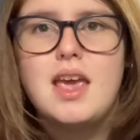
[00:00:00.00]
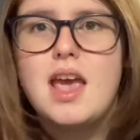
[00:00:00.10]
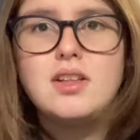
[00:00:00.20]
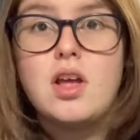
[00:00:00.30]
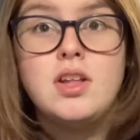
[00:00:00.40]

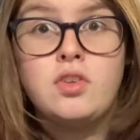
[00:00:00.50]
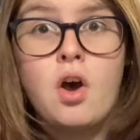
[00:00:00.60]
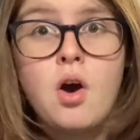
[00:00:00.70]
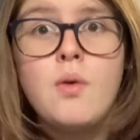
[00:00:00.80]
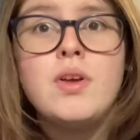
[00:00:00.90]
It's
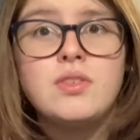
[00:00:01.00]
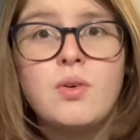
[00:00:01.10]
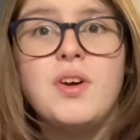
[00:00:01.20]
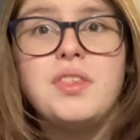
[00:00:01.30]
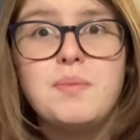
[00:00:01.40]
always
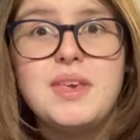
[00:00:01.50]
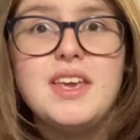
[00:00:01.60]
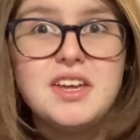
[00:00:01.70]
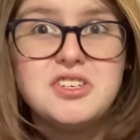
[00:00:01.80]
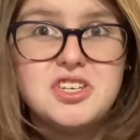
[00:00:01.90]
going to be
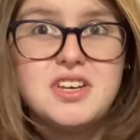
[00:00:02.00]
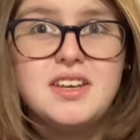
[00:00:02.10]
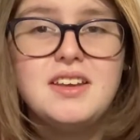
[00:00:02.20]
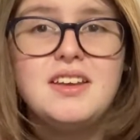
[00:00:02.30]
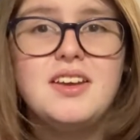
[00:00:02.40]
a G,
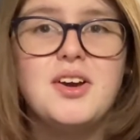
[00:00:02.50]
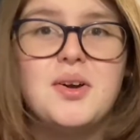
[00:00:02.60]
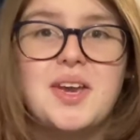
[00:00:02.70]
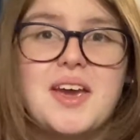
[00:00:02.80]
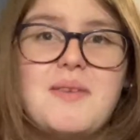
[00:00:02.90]

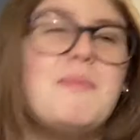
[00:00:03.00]
okay?